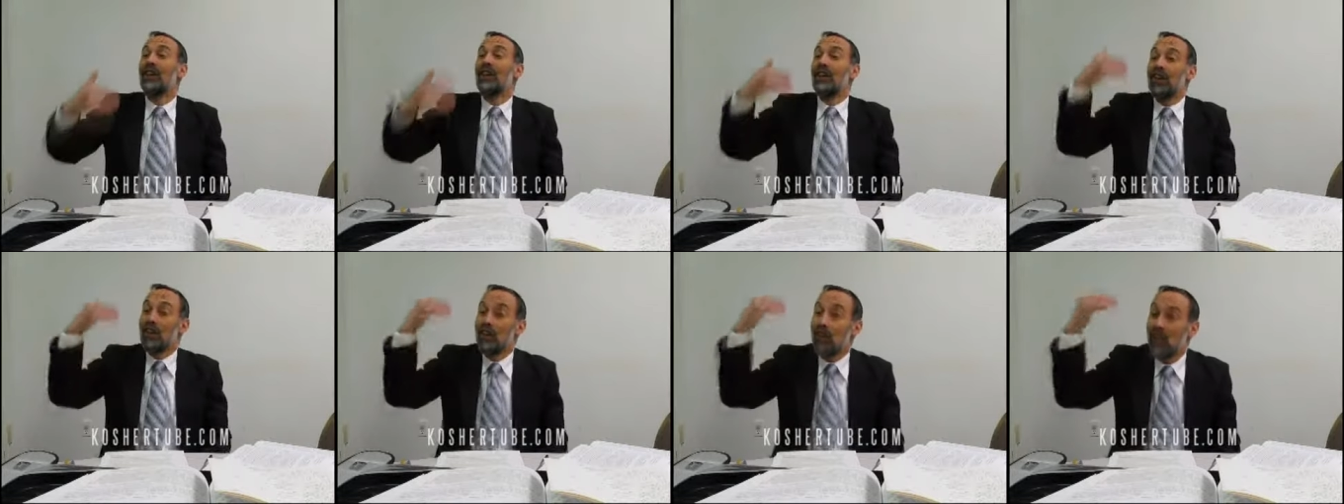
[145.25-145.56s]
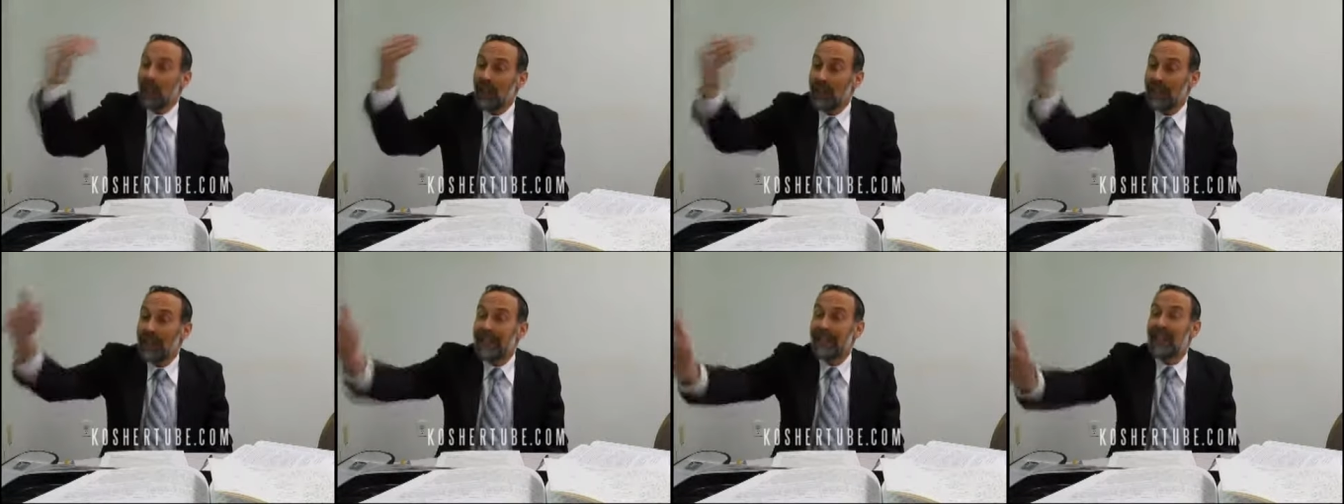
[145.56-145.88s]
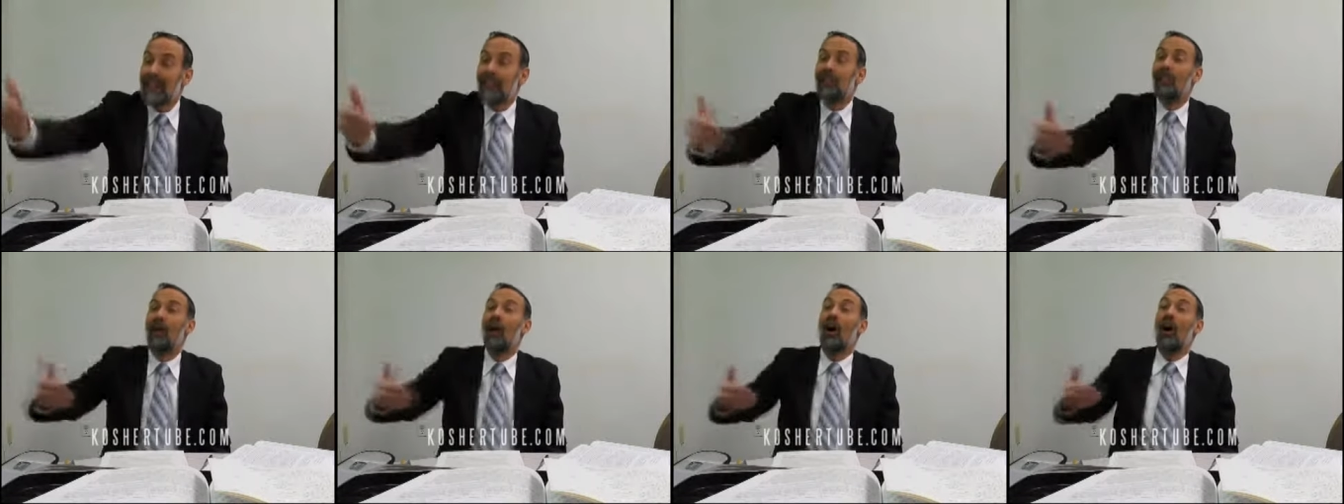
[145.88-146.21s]
look at the
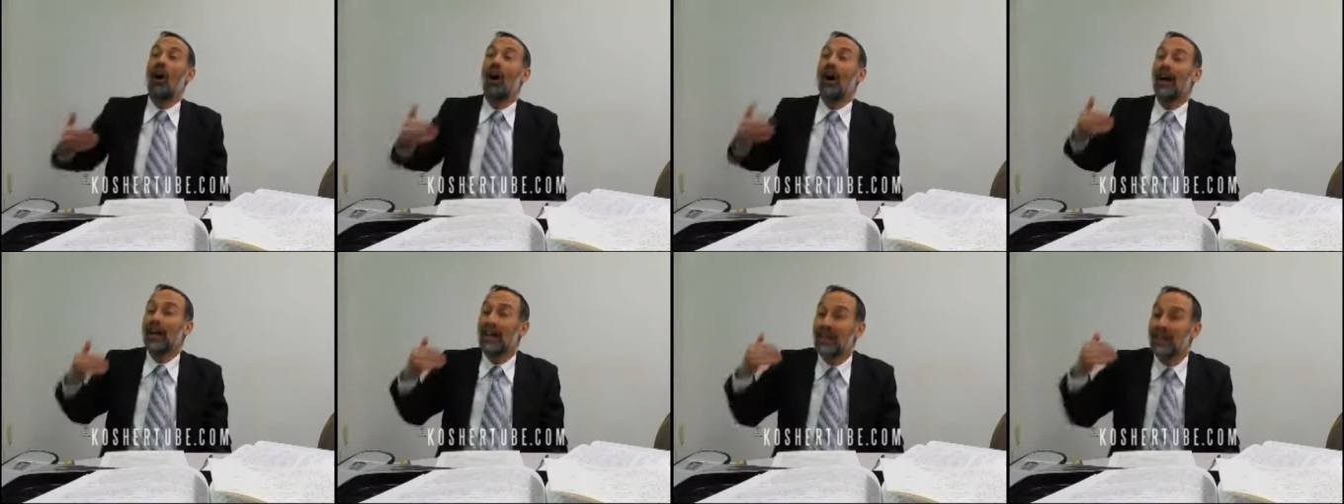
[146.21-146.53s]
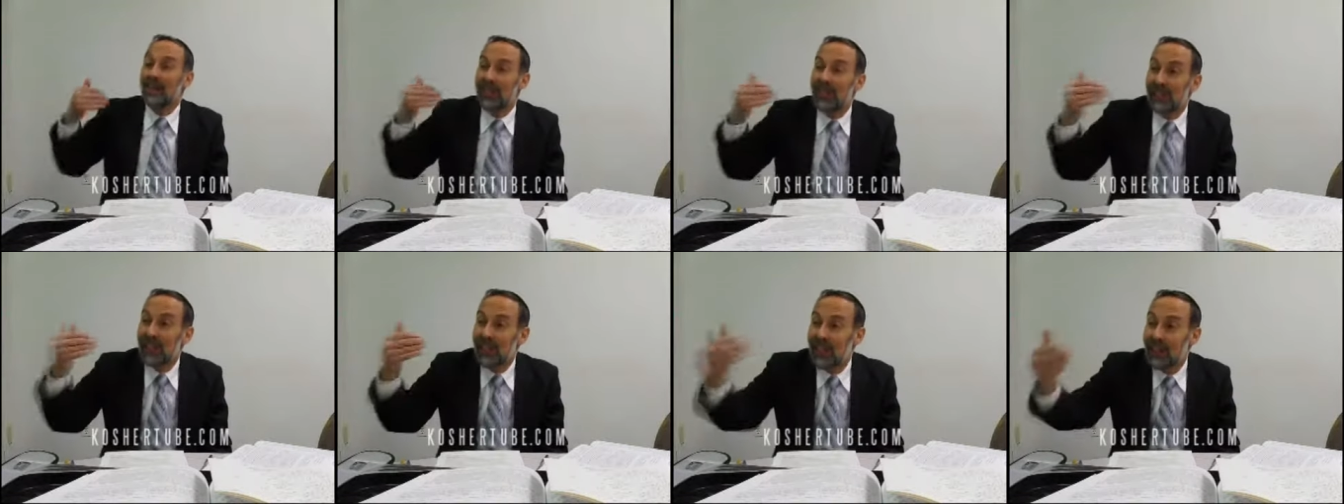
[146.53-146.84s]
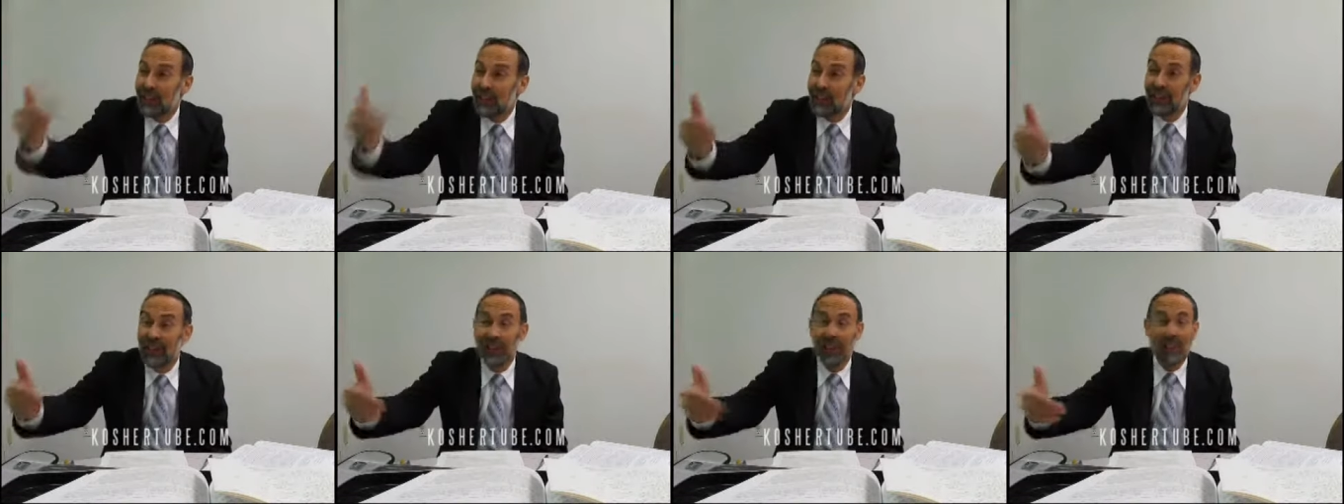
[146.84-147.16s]
entire
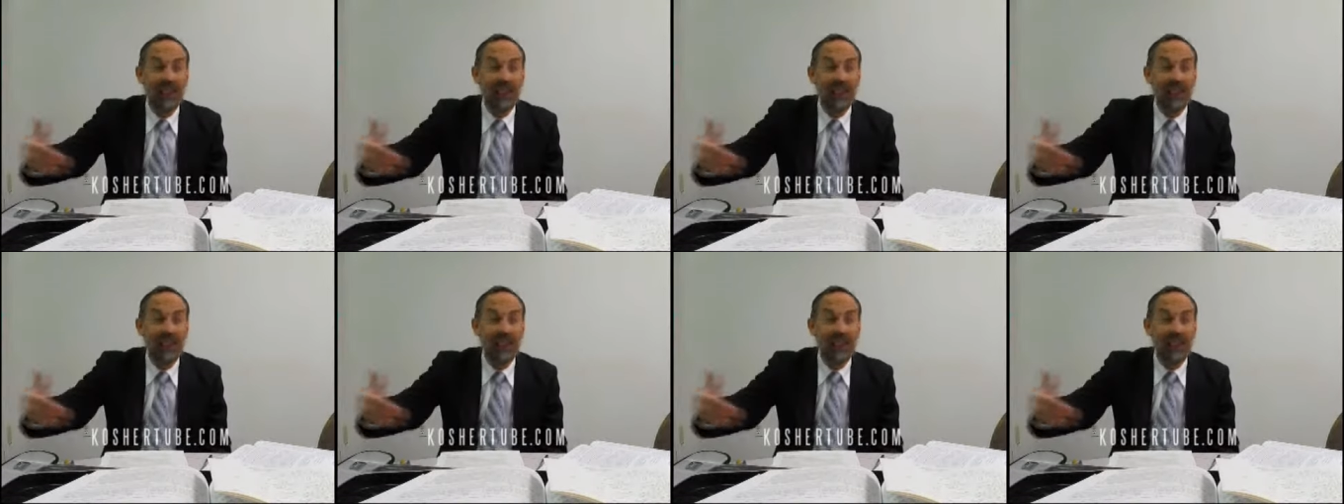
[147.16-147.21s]
series,